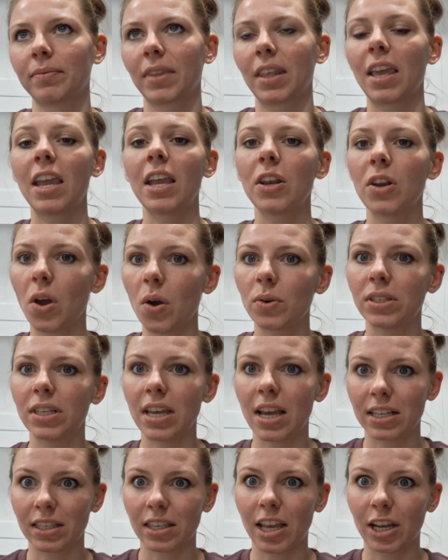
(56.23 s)
he knows he
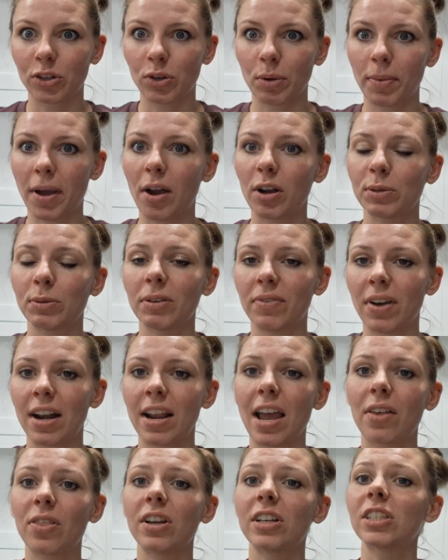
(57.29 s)
has electric powers, but finding
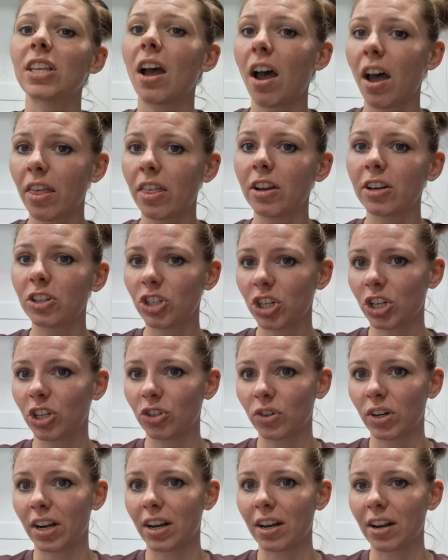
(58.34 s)
out there's other
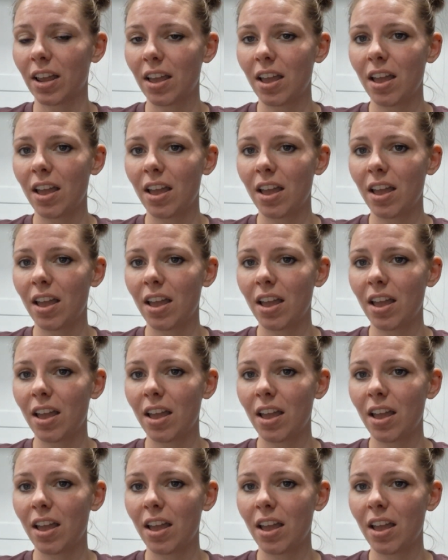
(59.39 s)
children